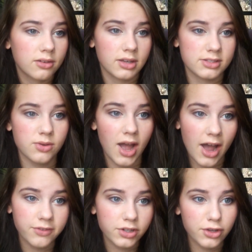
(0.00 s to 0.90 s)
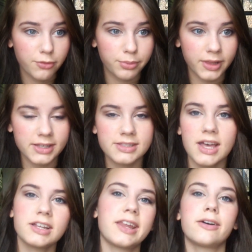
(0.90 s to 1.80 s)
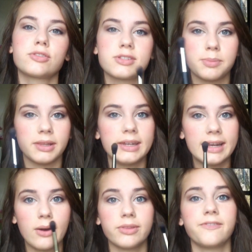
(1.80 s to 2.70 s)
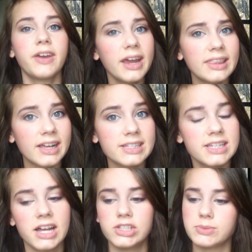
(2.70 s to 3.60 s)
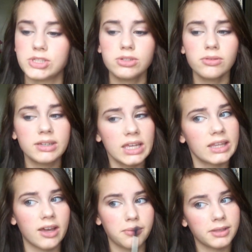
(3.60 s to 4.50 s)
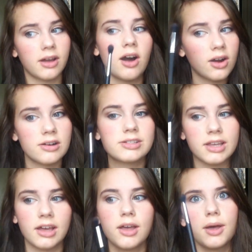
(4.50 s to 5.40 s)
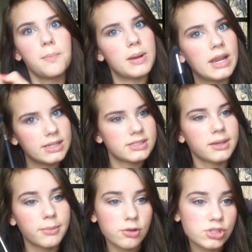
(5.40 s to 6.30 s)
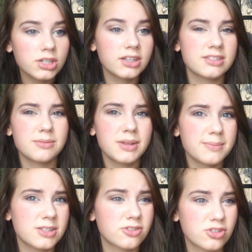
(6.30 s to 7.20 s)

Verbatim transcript: Okay, so after you've placed that, now just blend it out with a very light touch, but you don't need like a really harsh like blending motion because sometimes